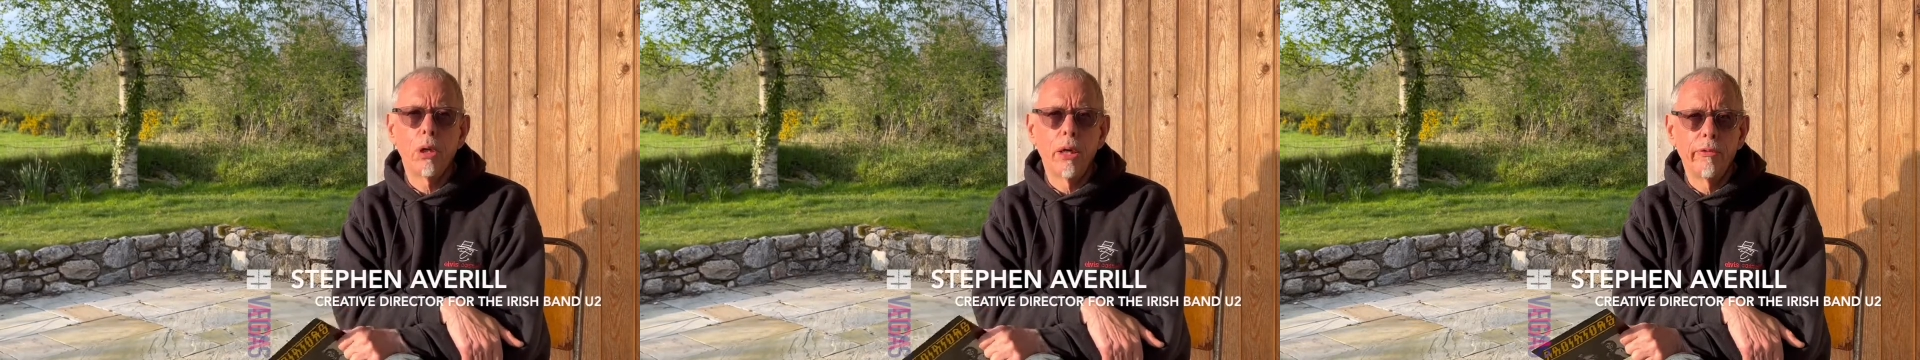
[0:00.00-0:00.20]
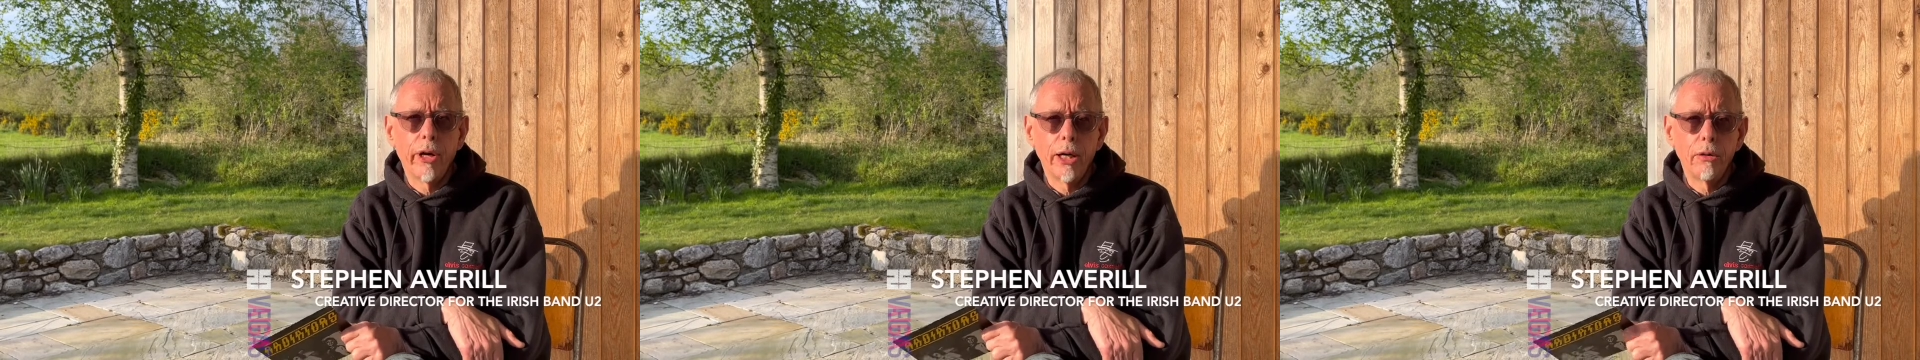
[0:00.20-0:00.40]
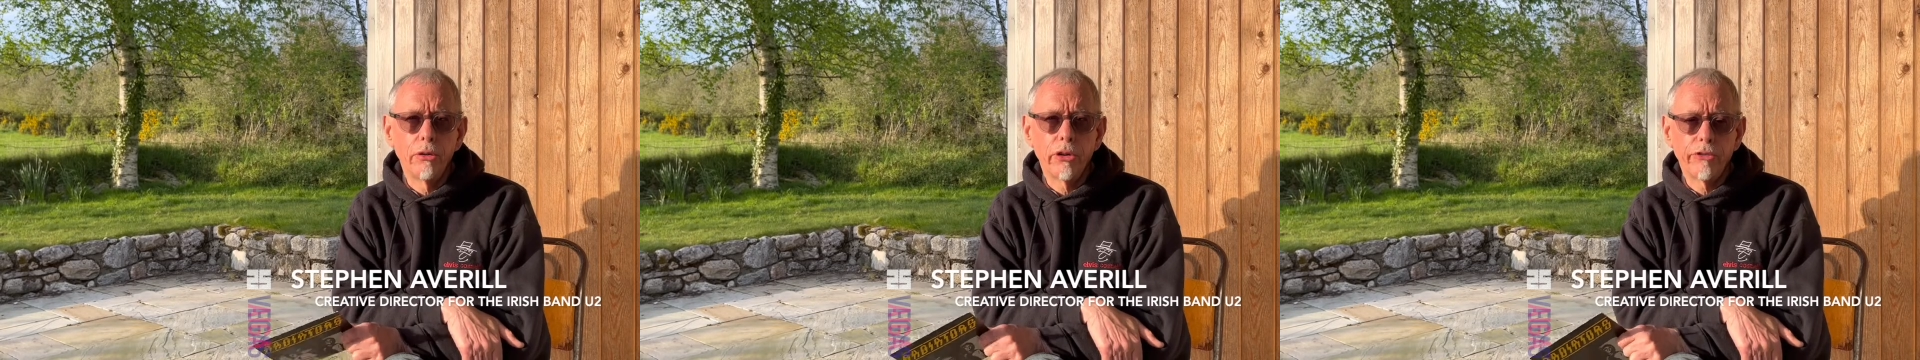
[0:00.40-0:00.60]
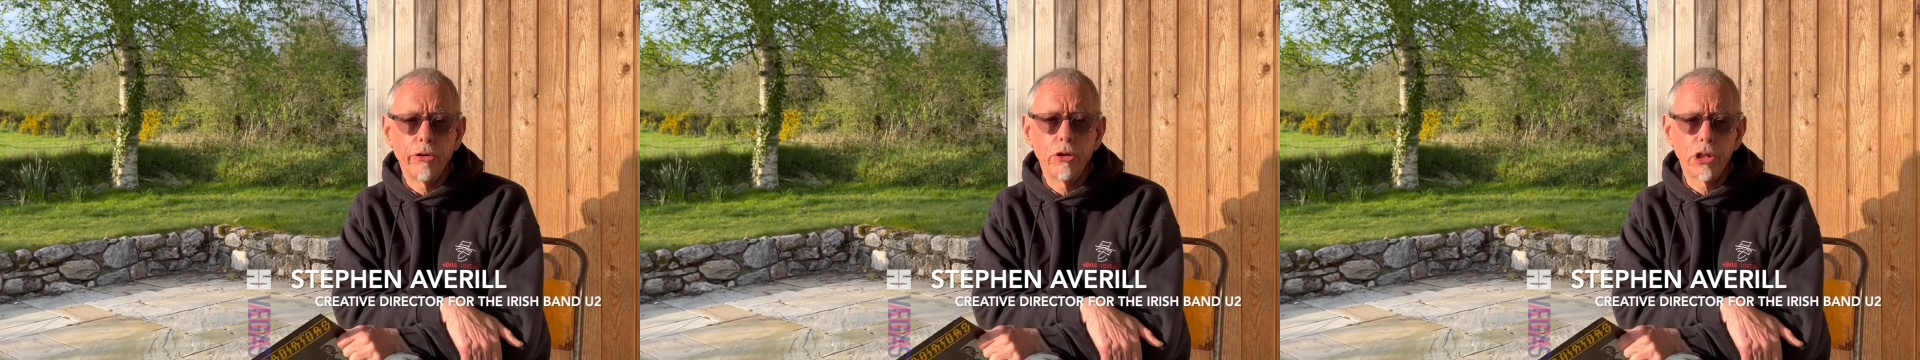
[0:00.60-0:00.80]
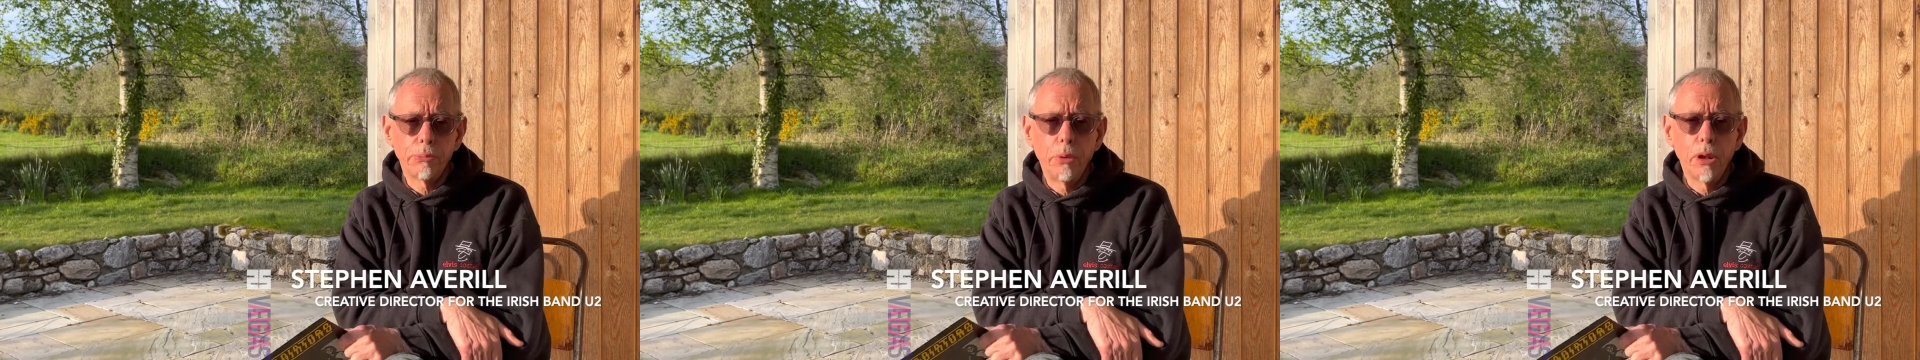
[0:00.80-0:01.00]
of Ireland's
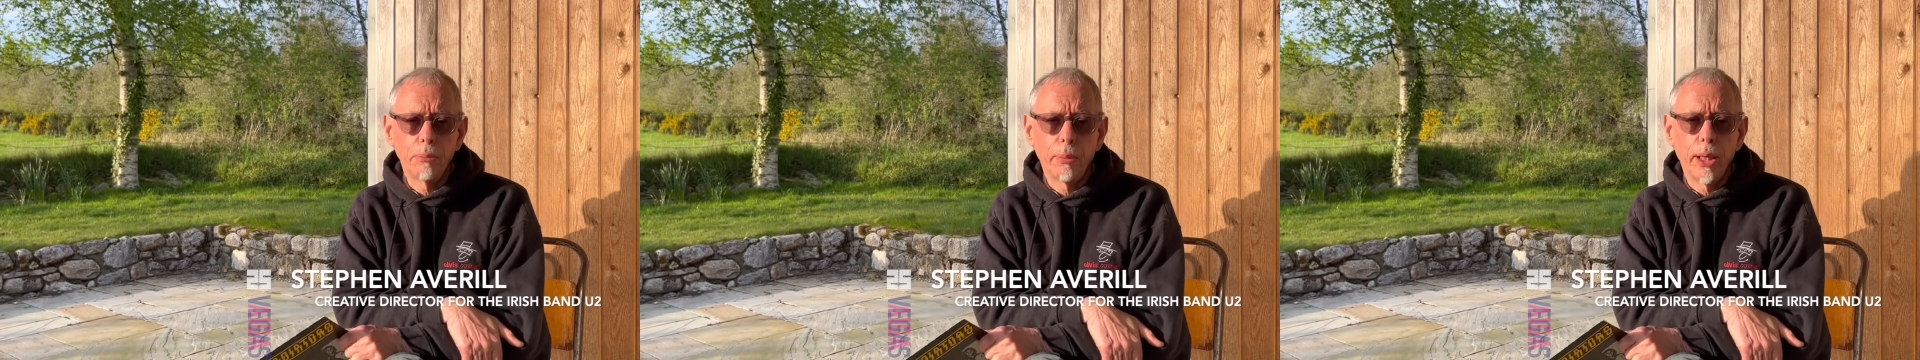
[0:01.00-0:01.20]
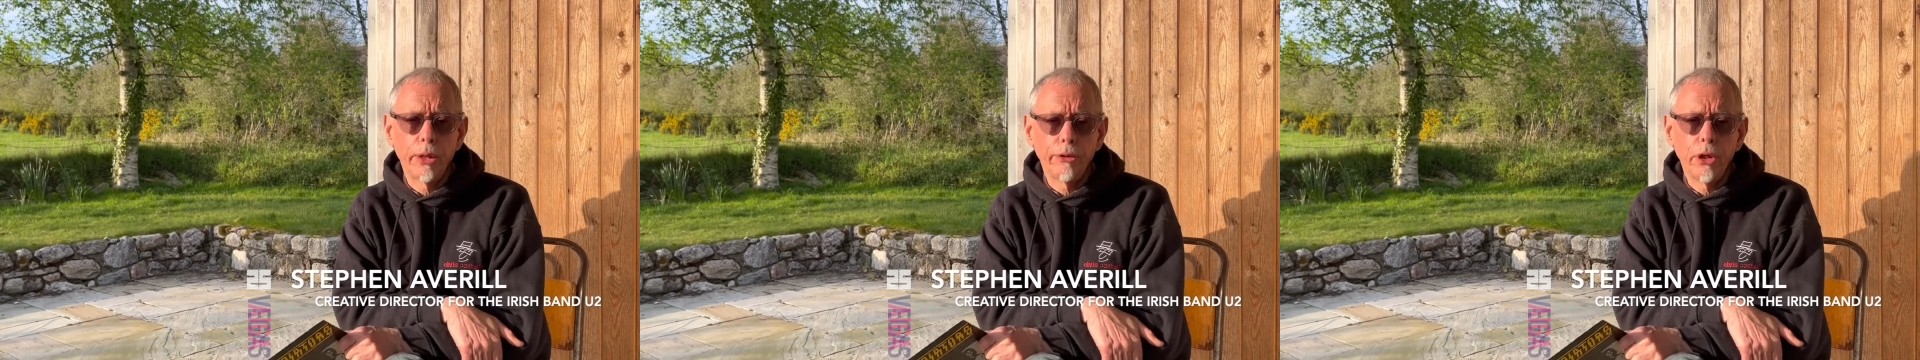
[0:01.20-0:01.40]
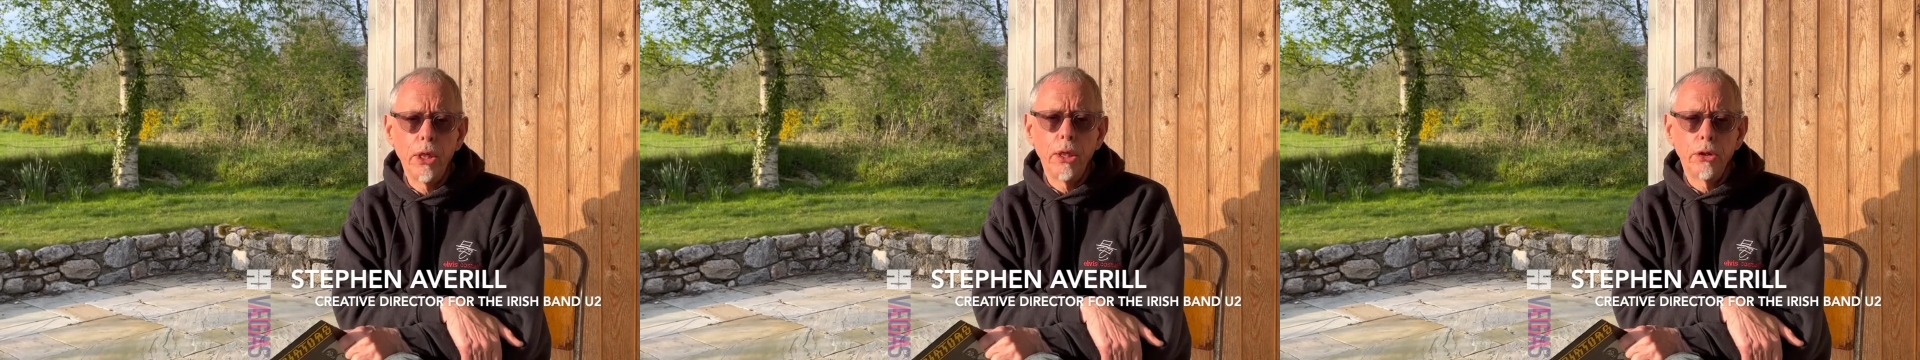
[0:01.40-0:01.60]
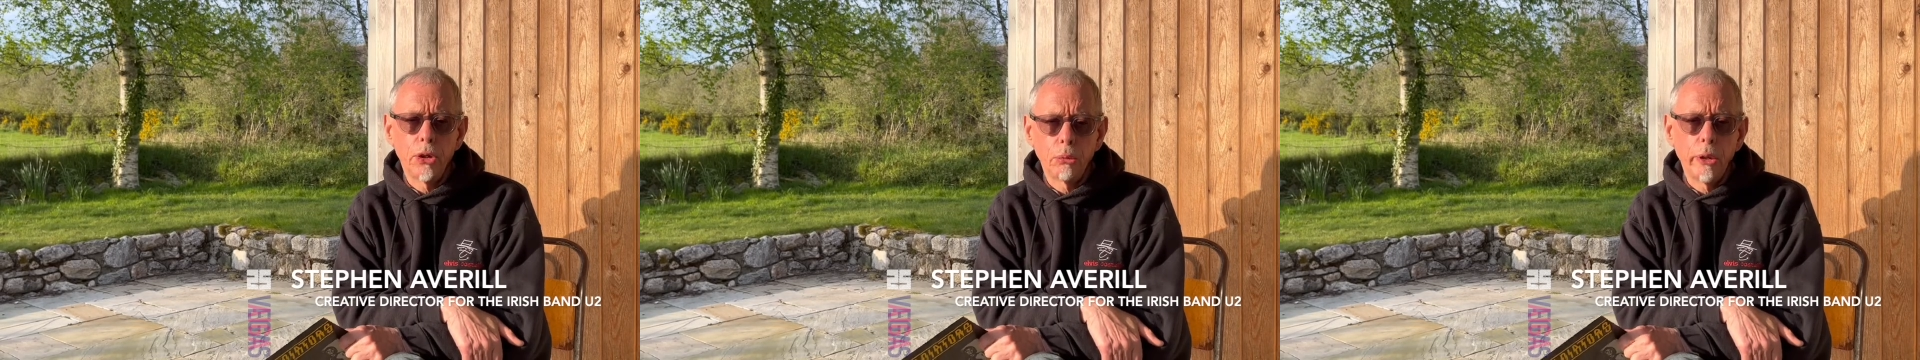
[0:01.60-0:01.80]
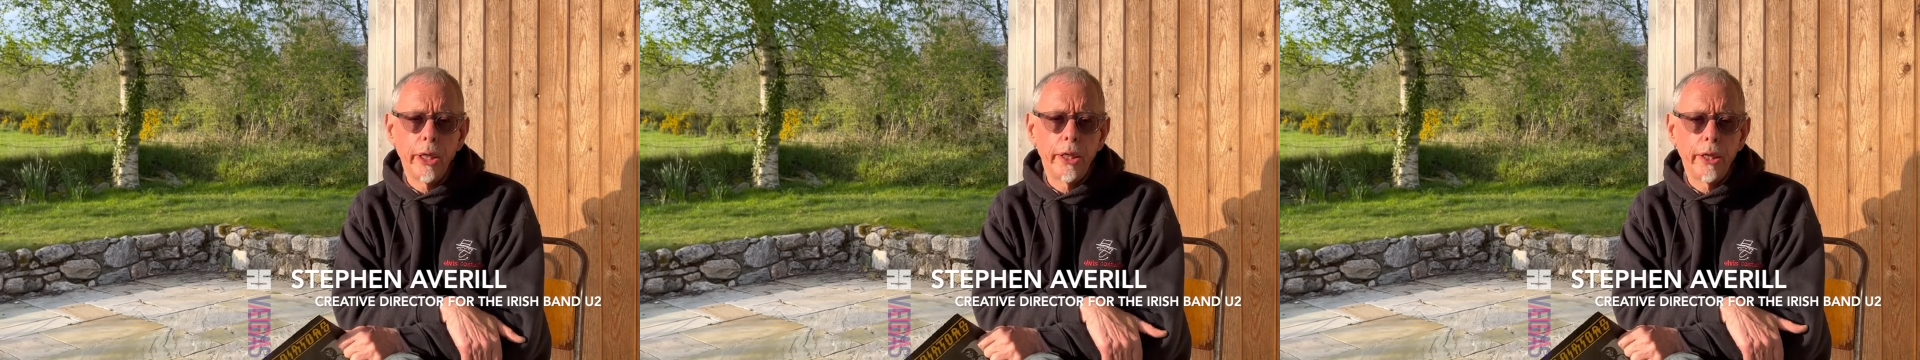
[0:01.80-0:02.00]
first punk band, The
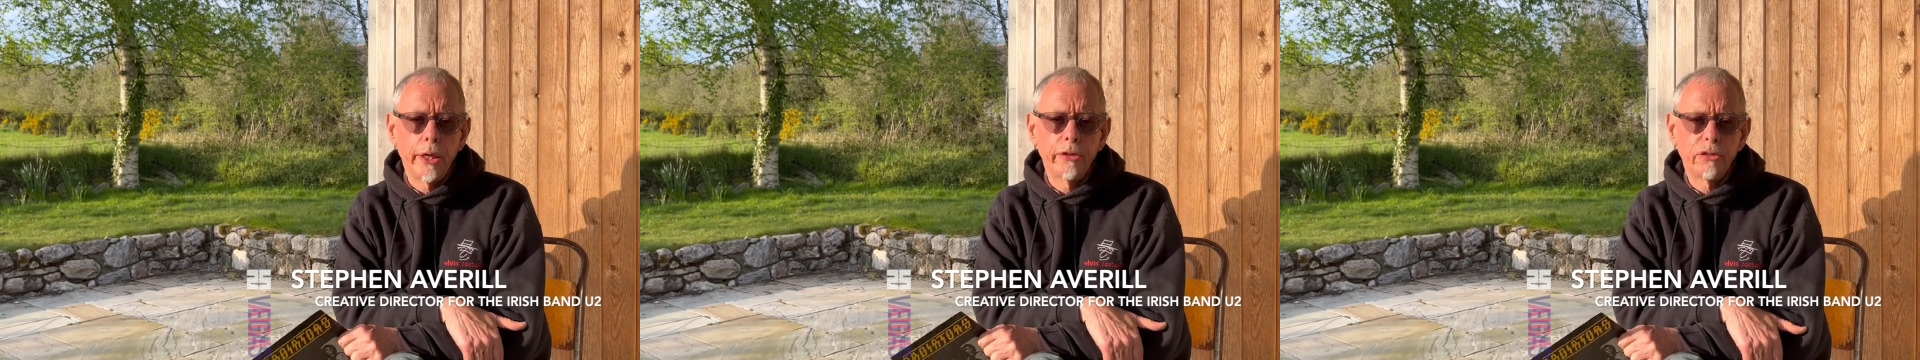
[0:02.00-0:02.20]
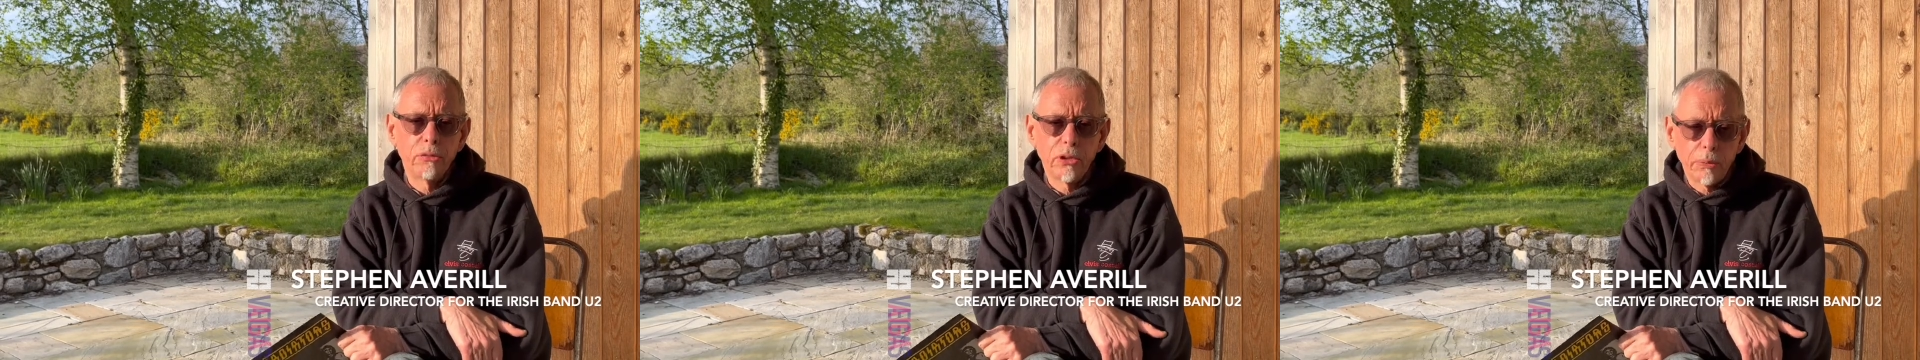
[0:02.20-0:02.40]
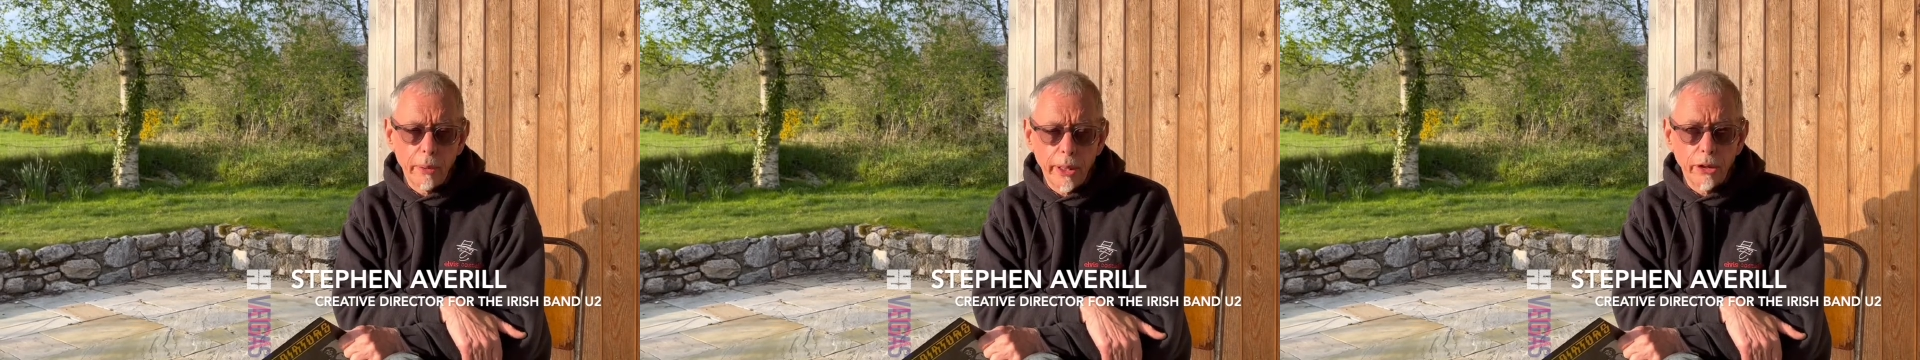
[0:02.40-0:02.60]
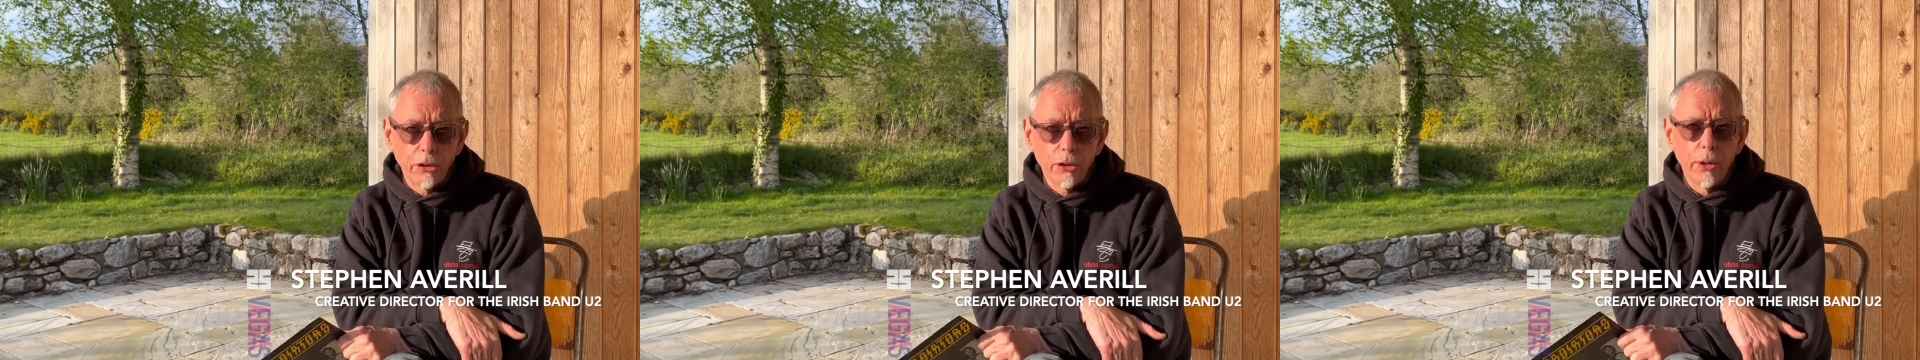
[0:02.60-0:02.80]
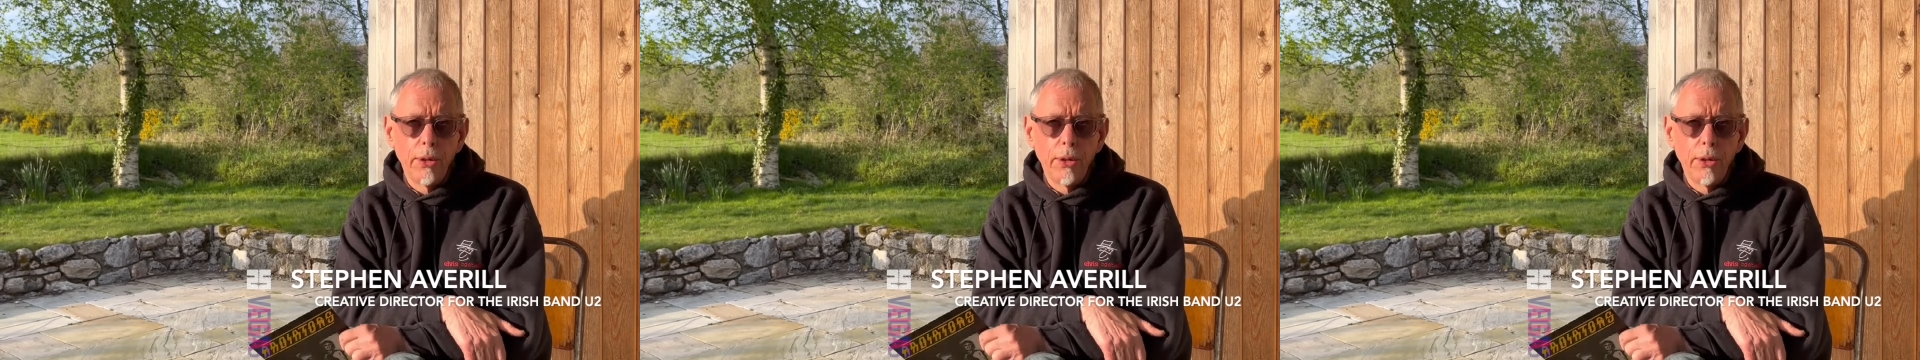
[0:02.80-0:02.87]
Radiators from Space.